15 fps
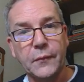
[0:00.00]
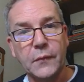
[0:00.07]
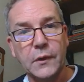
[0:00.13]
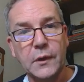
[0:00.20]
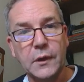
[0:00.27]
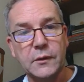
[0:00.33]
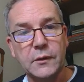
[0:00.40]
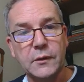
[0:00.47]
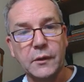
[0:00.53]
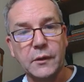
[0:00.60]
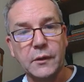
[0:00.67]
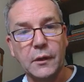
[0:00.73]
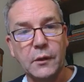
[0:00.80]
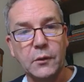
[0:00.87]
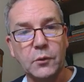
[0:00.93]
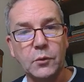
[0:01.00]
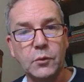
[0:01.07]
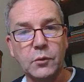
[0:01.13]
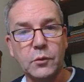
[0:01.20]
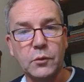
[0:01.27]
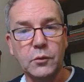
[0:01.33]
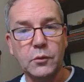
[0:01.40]
So
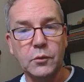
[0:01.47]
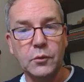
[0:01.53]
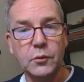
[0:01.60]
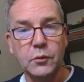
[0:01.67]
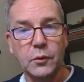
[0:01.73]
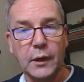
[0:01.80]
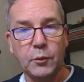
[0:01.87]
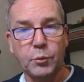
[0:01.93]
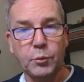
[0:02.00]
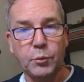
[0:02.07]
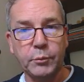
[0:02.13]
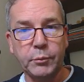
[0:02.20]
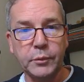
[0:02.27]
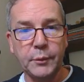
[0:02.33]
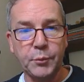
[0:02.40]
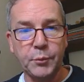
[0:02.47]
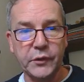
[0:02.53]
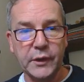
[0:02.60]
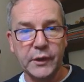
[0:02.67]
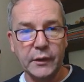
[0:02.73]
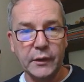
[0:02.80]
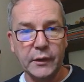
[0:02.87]
I'll probably put
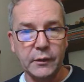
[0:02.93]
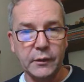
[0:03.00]
together